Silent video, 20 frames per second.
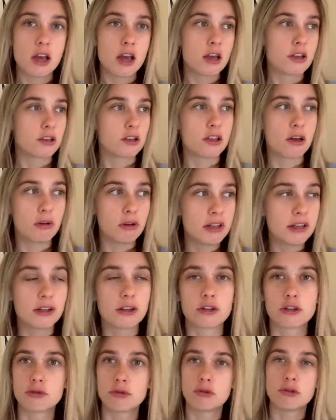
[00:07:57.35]
So they'll link
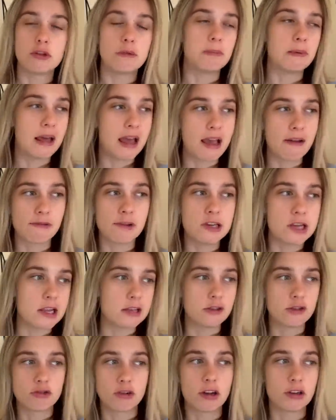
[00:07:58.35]
us to a new player every day
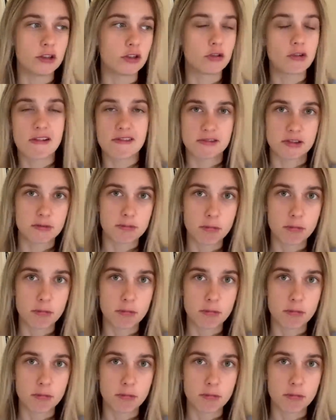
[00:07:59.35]
to try and distract us,